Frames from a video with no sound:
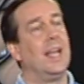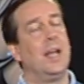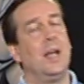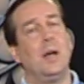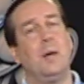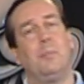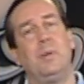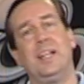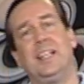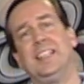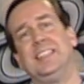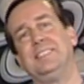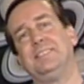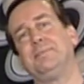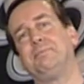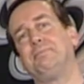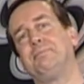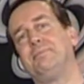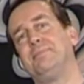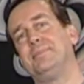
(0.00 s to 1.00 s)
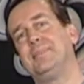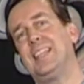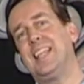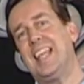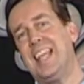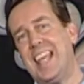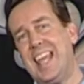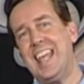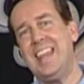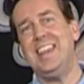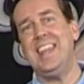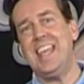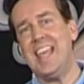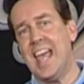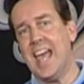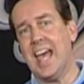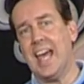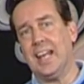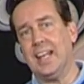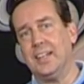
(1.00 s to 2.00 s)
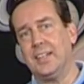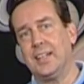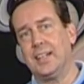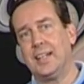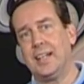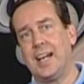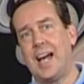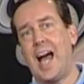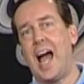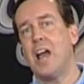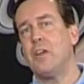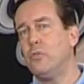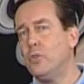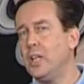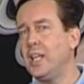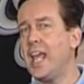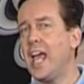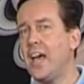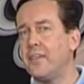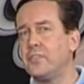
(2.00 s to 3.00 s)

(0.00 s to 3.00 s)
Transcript: But in the end, I really have to